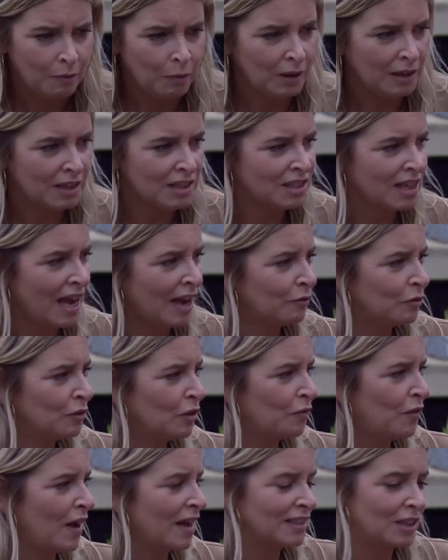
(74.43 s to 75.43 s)
Well, aside
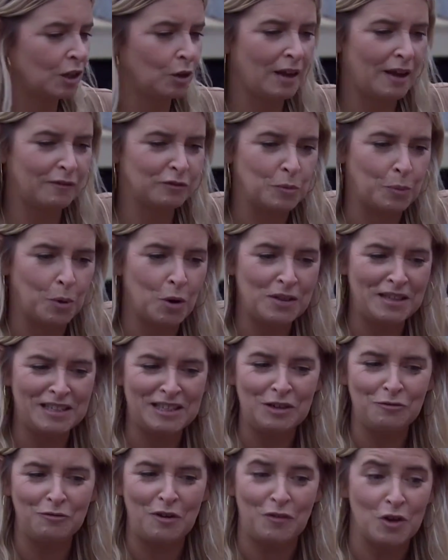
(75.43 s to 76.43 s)
from the fact I only have to put
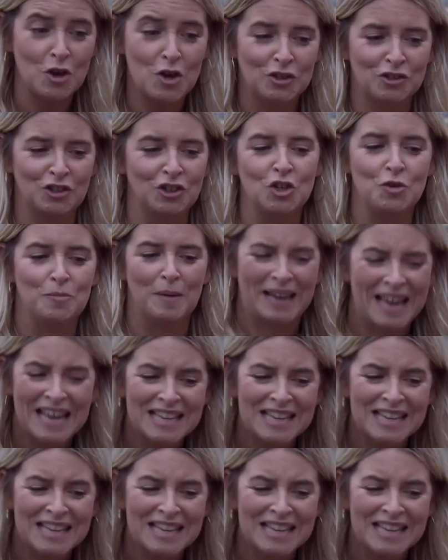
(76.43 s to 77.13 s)
this in reverse to do my